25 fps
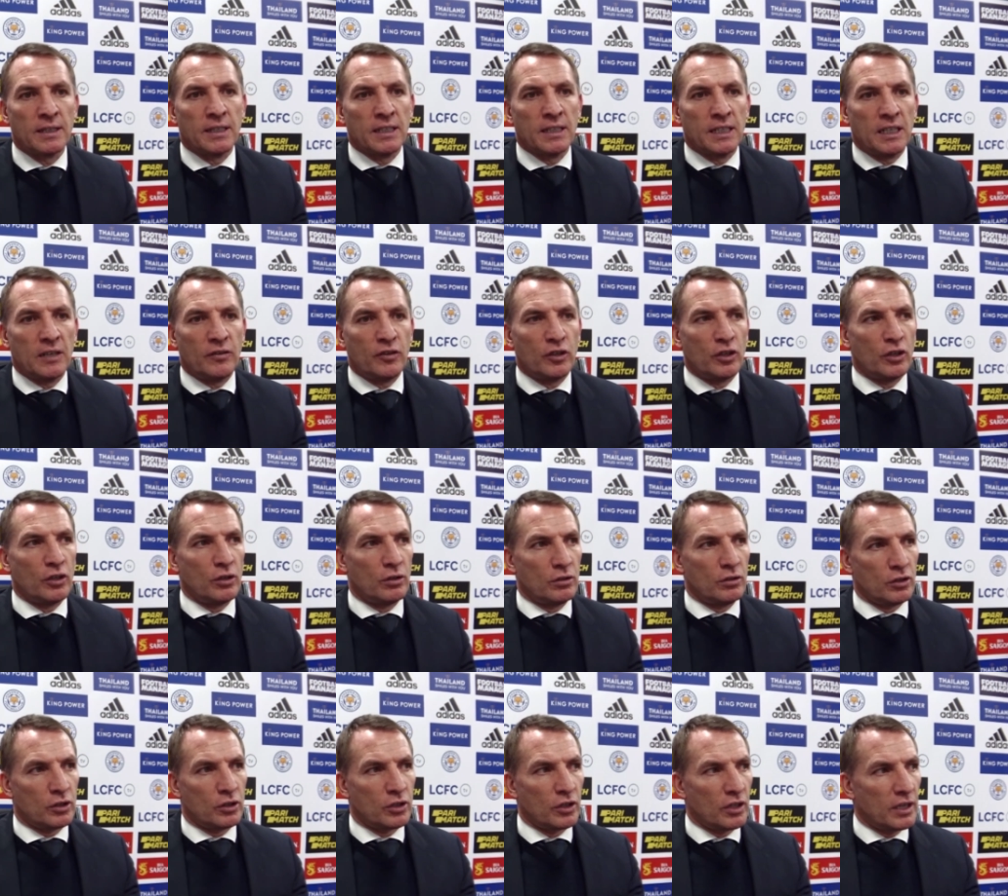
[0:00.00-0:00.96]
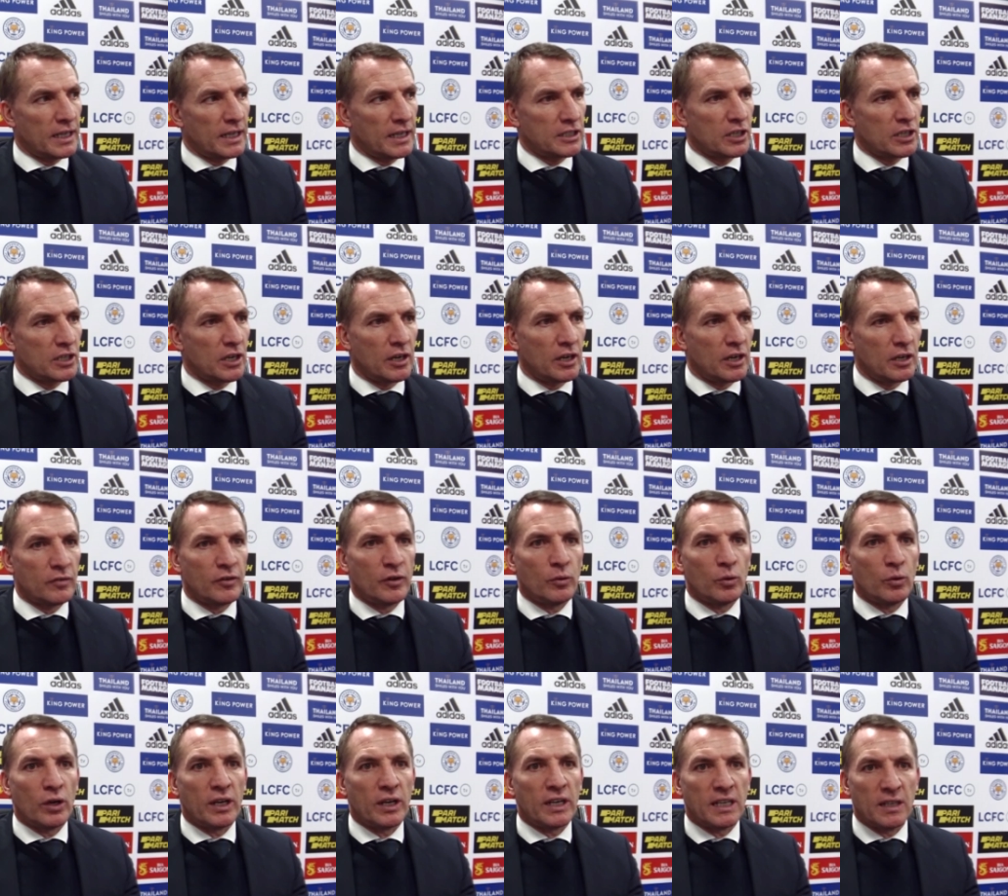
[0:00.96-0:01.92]
if you look at the likes of Harvey,
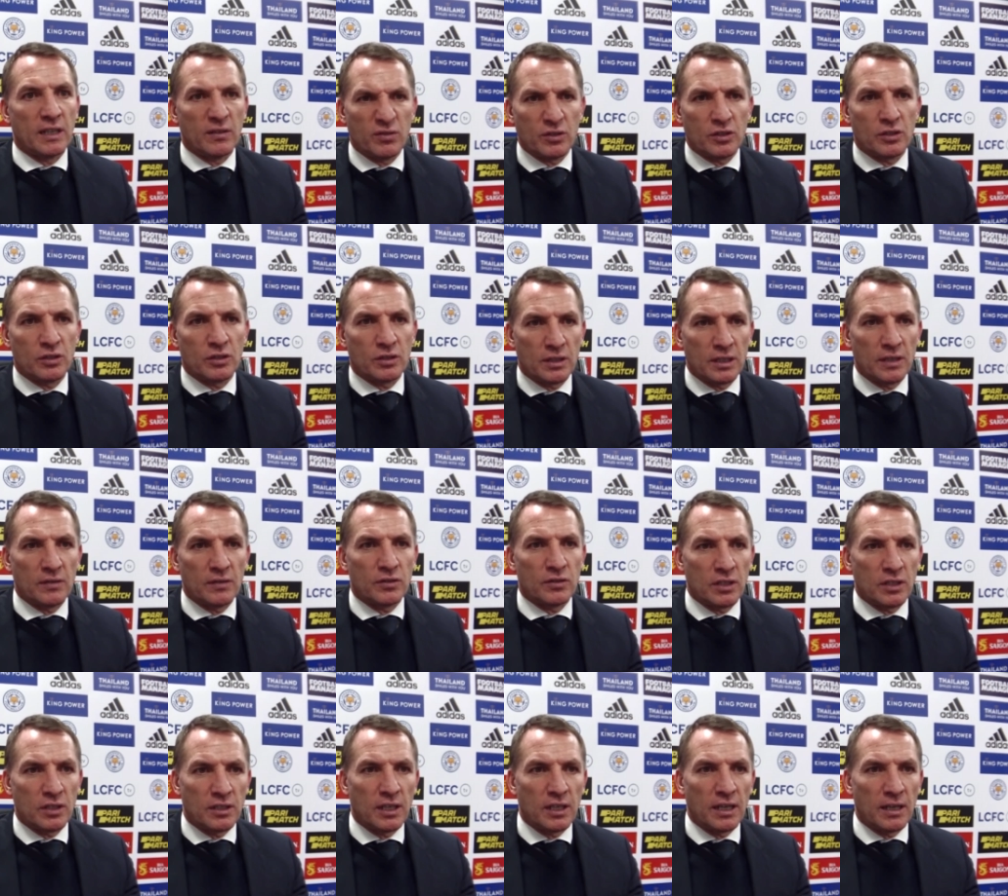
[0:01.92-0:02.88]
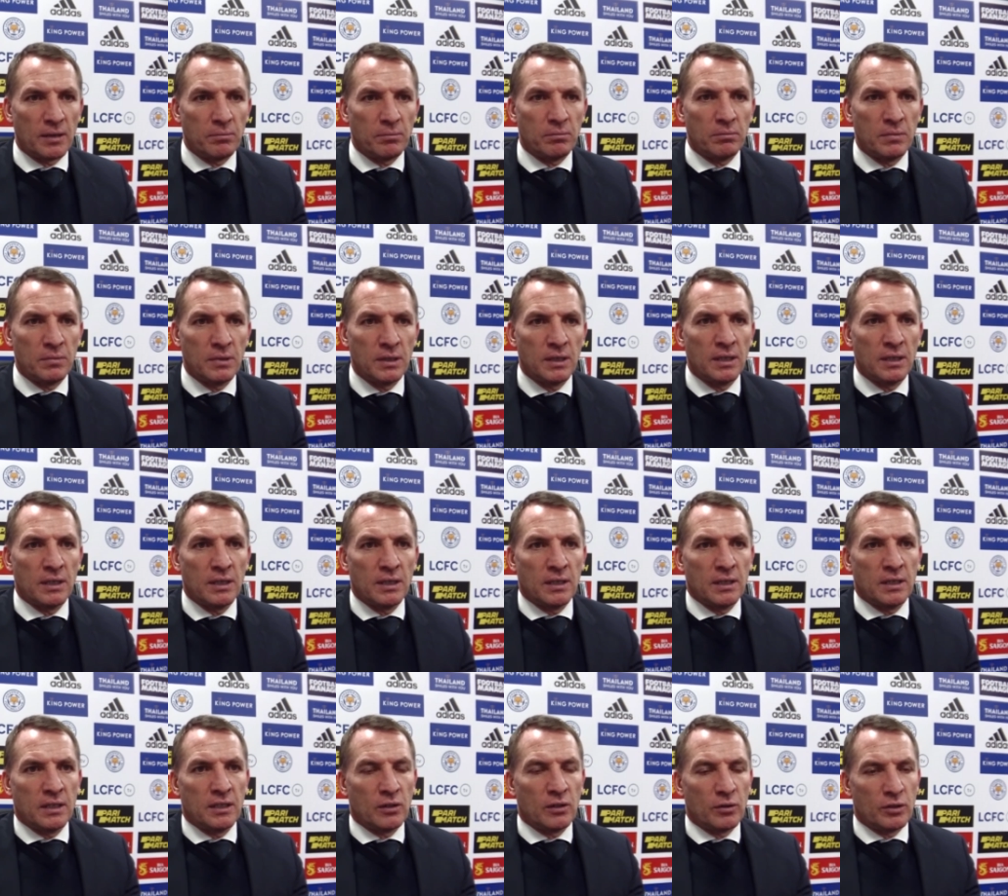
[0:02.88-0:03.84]
what he gives gives the team,
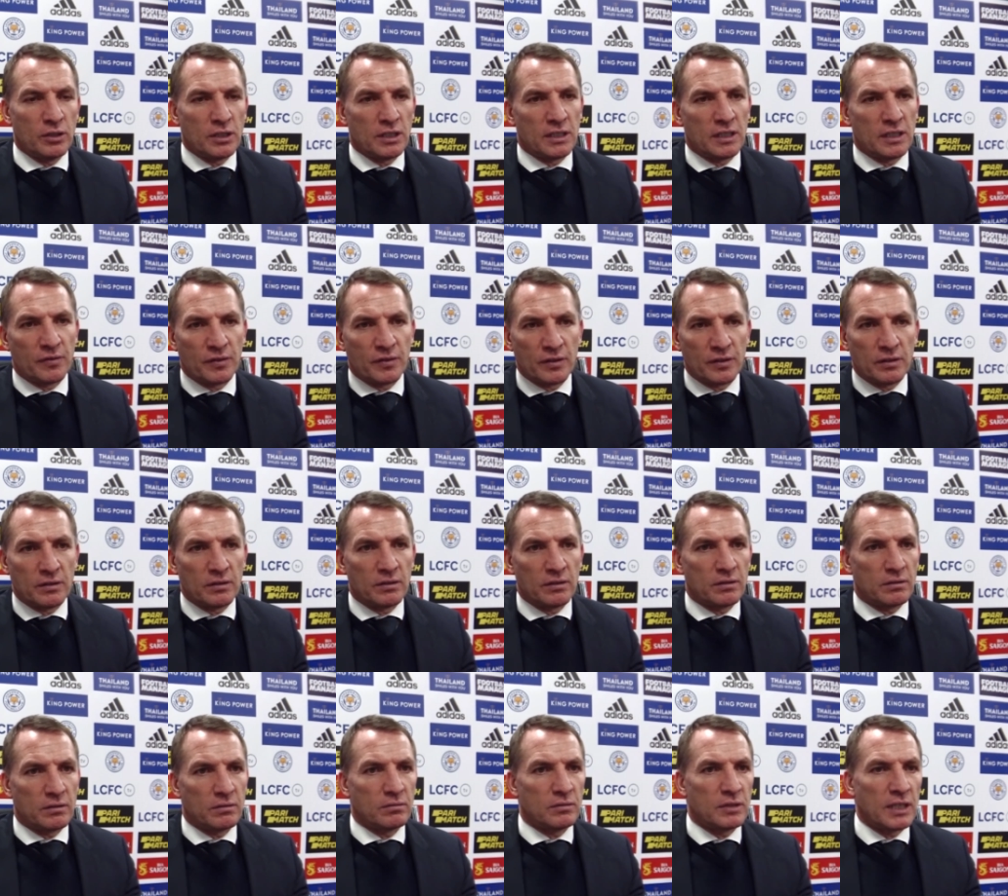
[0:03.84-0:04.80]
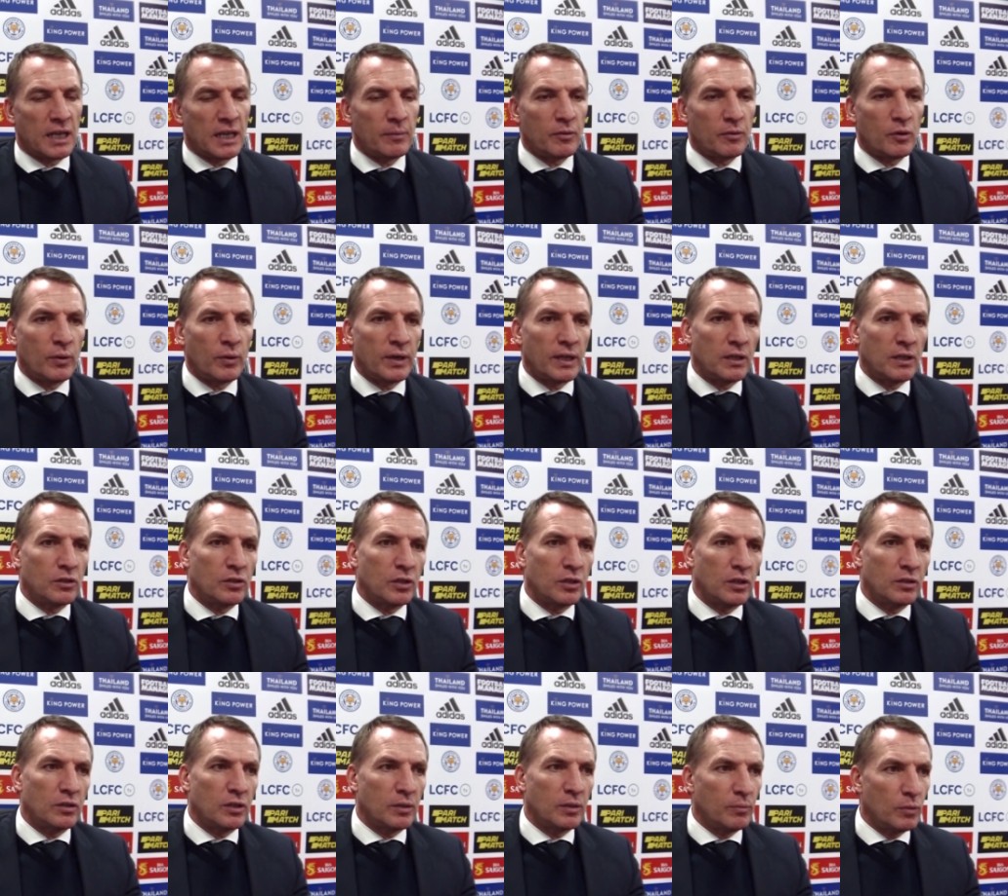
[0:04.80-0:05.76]
you know, he's a different type of winger
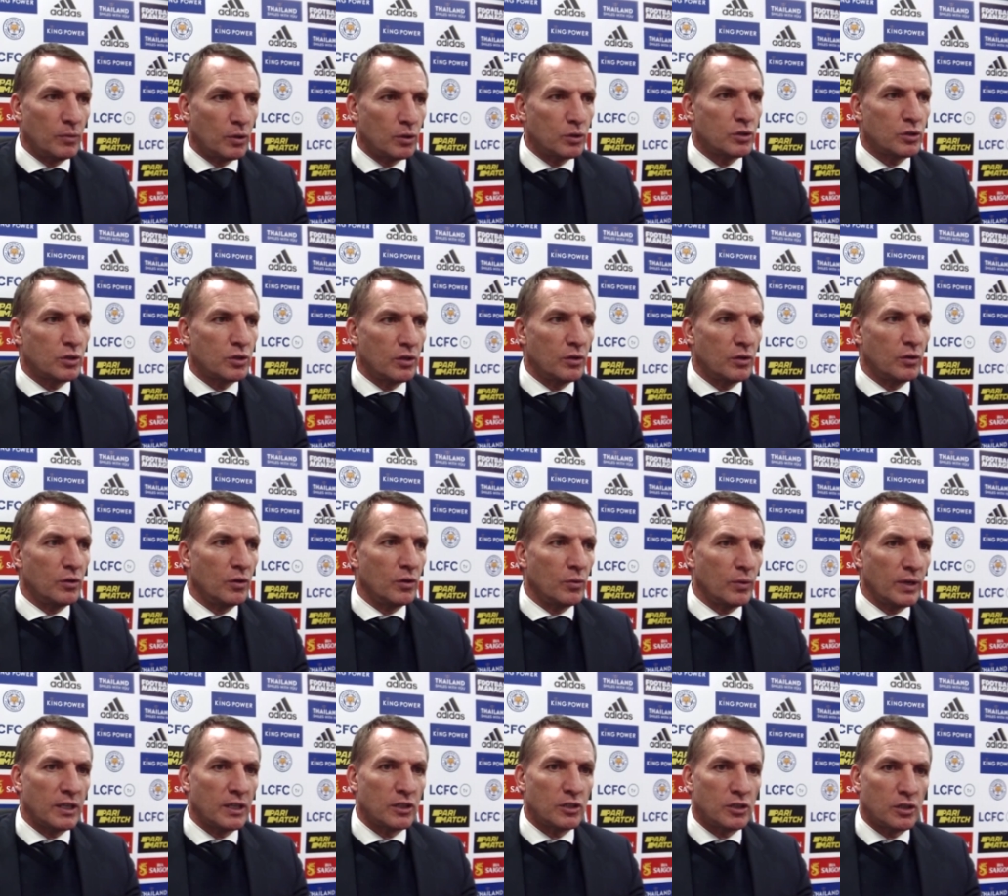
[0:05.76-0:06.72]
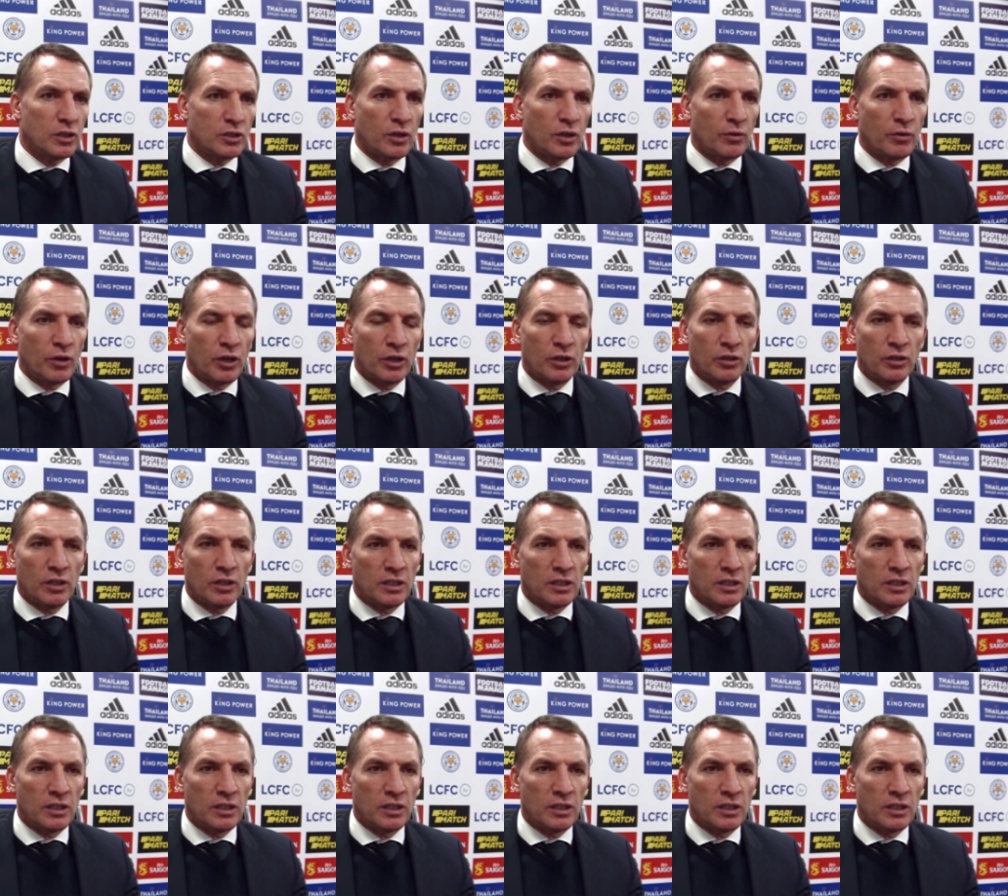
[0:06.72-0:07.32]
to, to most of the, the wingers that's around.